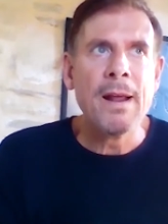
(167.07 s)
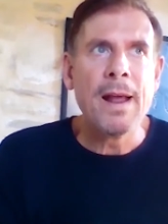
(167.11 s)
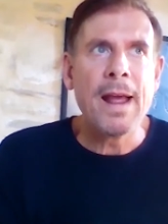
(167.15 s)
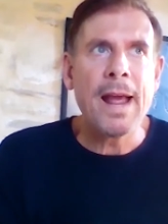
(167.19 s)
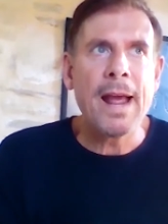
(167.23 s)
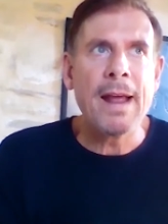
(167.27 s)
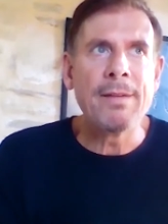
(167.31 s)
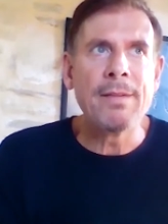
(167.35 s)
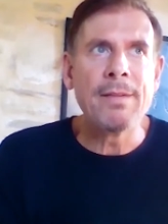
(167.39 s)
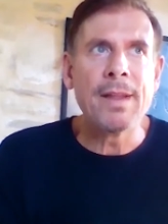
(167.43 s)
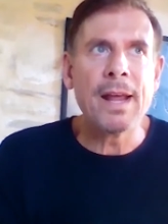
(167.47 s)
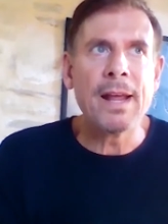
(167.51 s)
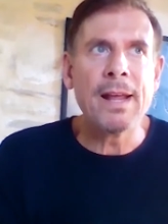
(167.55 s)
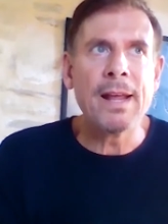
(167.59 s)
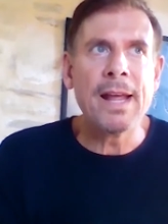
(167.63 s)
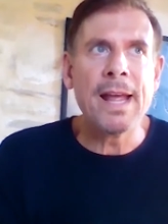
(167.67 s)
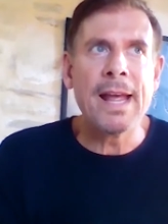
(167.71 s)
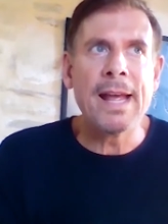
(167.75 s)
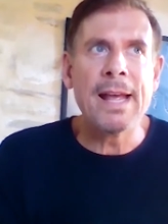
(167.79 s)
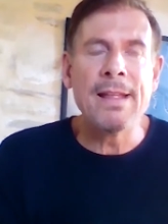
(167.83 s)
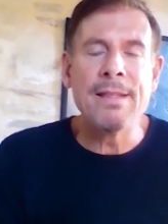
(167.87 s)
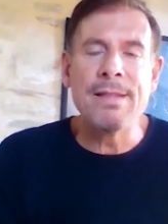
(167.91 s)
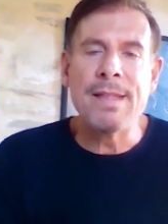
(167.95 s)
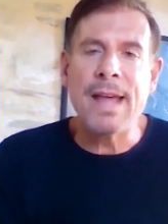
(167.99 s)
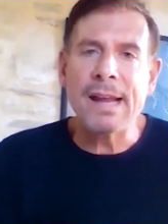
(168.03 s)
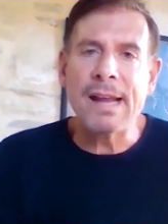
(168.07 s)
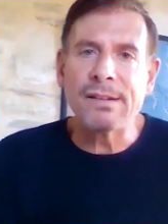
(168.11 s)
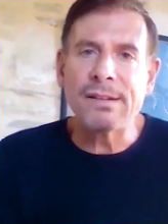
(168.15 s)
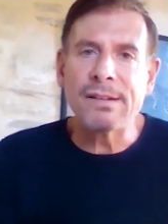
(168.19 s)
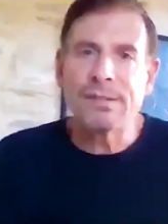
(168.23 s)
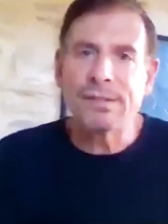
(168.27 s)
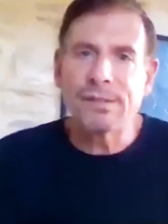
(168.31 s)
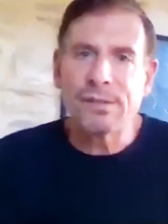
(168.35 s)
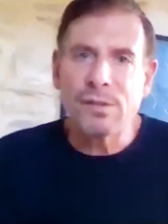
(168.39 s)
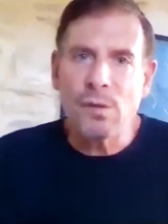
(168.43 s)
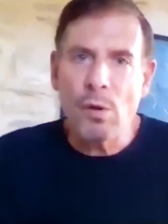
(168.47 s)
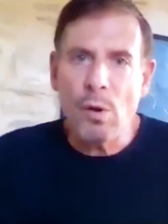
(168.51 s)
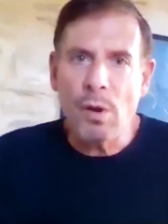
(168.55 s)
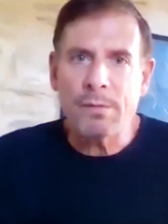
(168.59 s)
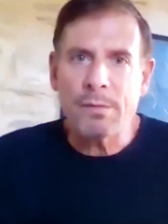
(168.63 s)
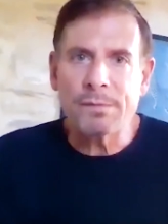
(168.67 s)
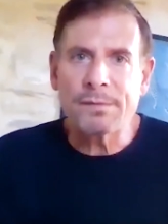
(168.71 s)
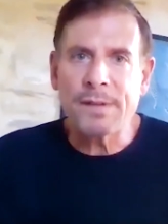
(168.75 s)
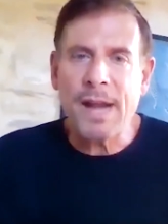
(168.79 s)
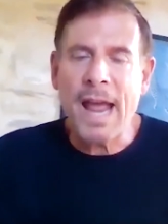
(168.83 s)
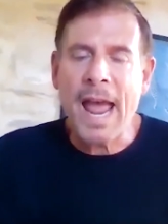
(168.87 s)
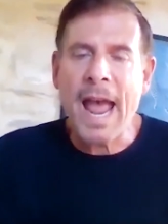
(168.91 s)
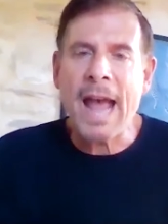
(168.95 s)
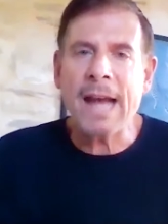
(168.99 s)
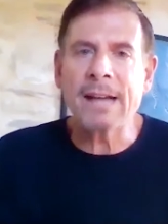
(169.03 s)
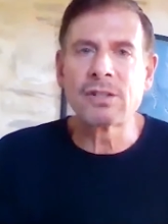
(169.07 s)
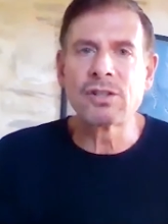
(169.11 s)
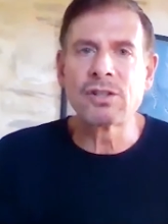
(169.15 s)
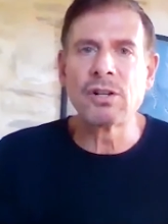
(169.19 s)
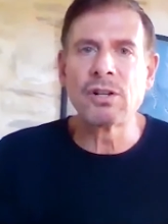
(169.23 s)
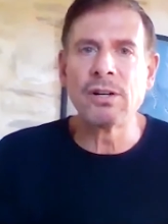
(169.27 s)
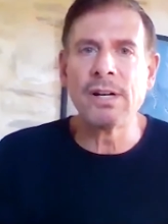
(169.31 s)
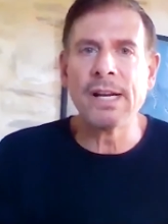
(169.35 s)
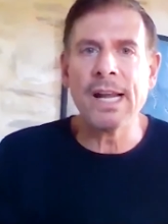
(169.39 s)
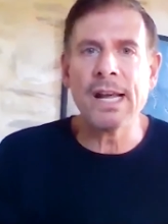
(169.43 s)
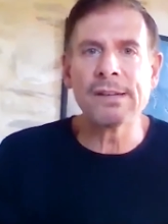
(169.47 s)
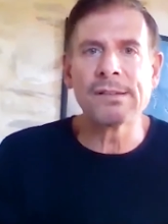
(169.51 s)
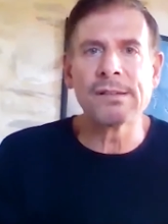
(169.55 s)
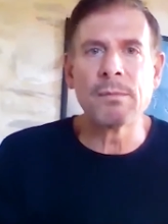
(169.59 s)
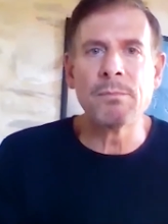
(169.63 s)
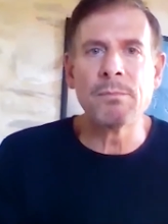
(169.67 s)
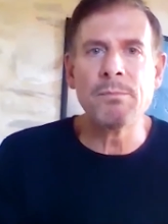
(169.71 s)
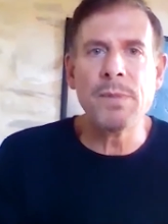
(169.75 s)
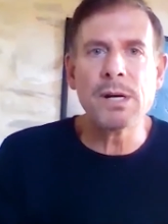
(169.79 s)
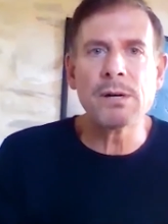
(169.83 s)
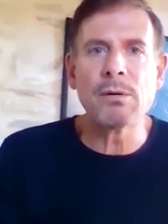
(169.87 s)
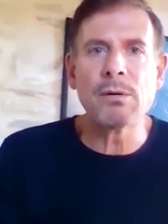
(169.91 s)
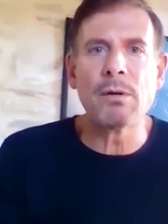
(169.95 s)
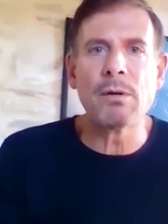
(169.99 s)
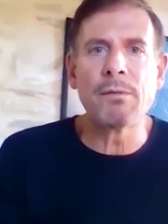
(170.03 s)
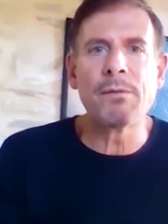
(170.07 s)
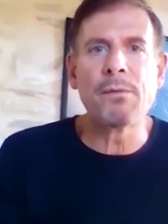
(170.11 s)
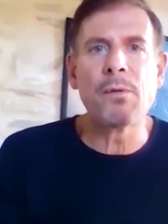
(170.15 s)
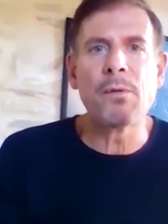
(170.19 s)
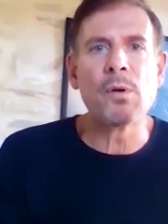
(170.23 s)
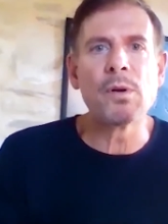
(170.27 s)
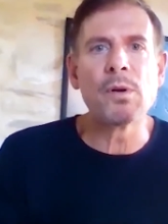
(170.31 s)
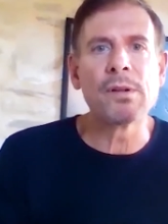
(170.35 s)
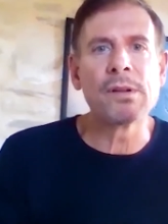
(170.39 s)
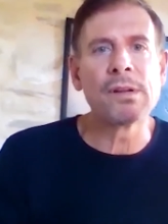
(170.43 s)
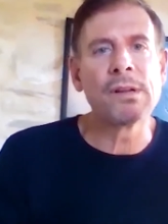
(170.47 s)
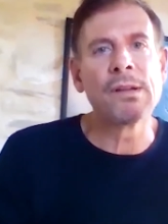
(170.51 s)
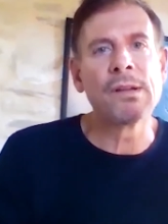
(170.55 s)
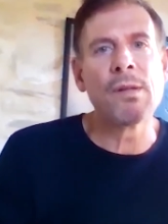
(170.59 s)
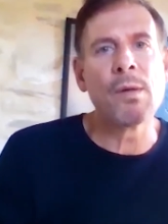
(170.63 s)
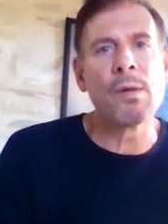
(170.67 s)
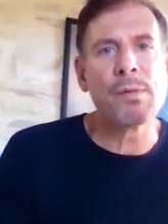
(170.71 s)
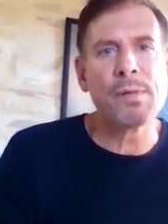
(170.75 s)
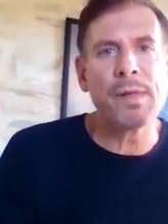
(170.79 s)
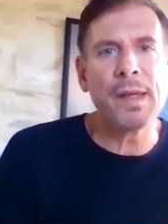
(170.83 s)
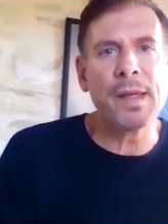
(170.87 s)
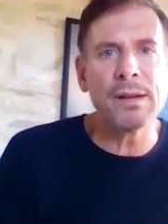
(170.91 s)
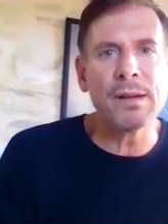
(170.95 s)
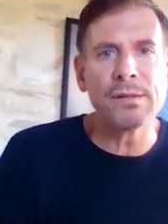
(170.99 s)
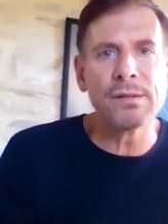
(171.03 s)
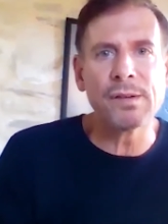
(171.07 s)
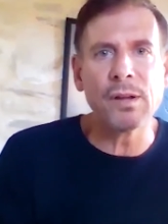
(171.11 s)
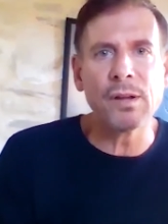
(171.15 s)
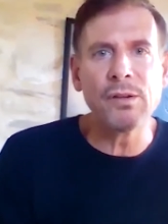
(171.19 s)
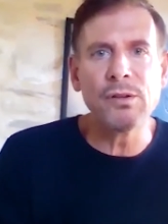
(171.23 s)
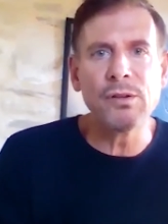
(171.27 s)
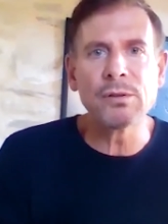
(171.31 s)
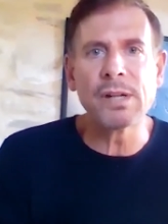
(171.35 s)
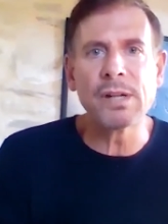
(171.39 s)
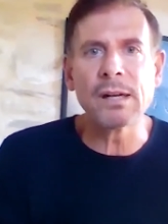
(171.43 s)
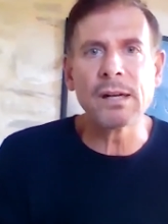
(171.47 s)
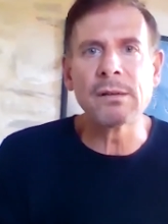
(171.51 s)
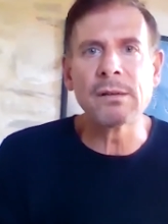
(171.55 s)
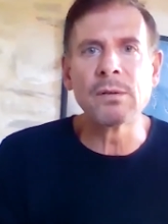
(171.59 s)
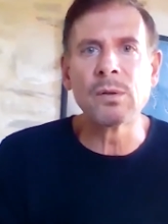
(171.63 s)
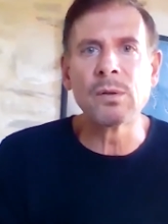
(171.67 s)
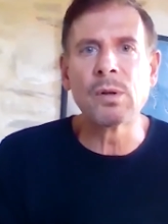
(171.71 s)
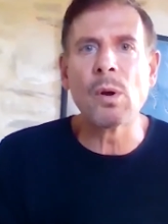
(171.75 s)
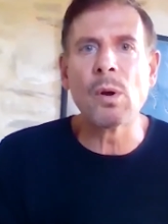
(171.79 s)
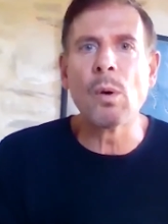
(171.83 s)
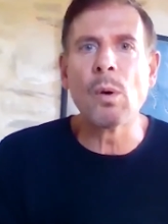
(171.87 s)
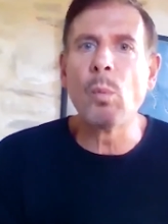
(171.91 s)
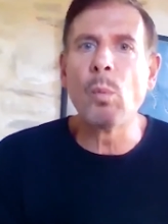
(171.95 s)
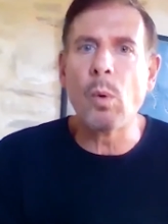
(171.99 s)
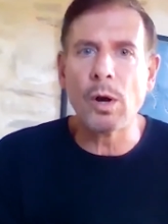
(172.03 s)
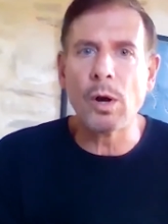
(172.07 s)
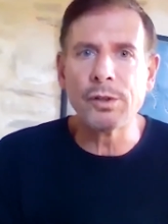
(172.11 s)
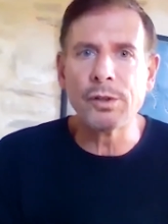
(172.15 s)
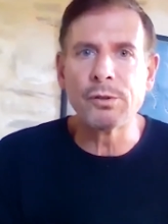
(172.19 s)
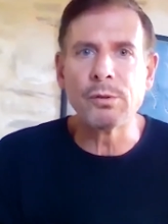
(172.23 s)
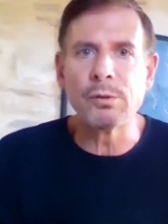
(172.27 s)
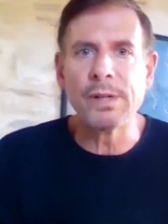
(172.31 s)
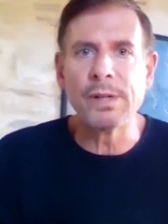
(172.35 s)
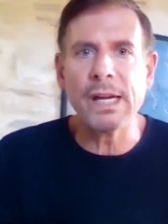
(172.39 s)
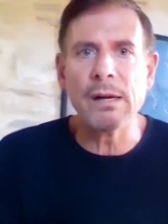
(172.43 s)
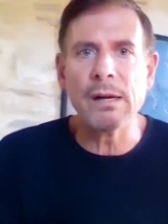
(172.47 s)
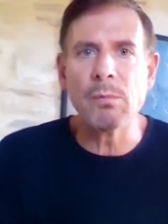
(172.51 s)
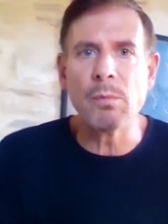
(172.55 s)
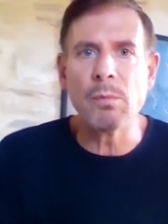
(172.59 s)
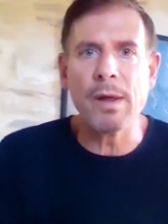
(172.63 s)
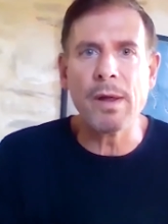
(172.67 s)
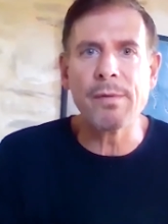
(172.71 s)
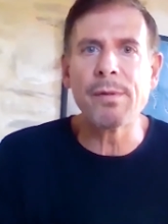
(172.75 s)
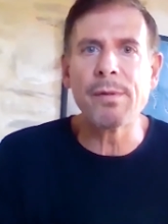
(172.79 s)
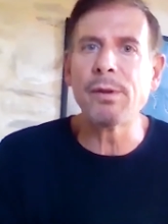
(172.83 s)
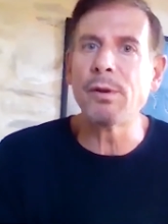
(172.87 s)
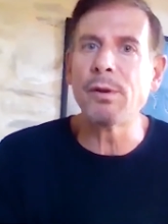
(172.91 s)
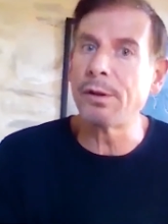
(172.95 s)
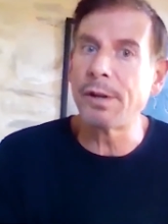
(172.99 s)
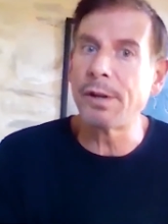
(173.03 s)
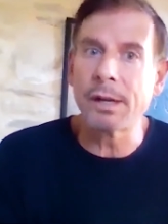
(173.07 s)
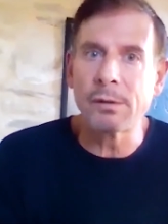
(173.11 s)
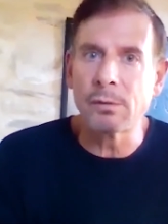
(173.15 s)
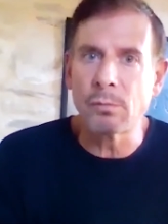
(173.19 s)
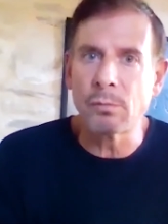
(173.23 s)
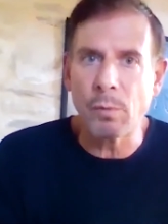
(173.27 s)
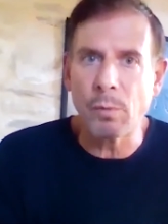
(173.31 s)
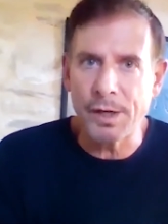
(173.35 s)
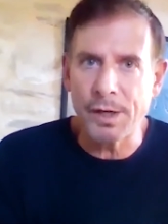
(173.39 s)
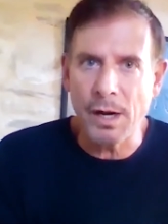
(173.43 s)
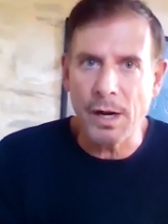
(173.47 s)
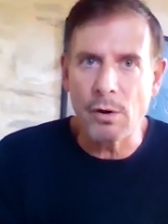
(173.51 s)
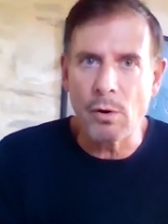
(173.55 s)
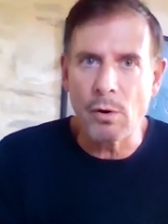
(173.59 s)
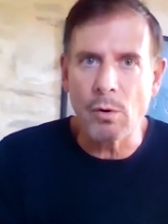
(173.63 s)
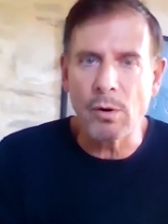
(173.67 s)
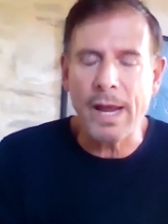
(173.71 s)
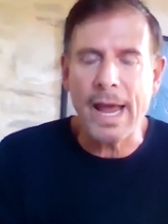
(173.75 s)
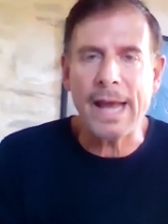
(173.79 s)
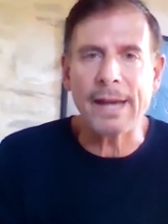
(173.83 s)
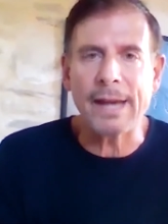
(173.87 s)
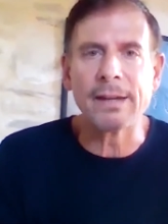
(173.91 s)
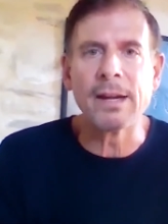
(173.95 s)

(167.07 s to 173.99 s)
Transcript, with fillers: and they served actually as a mirror for things you didn't want to deal with, you didn't want to look at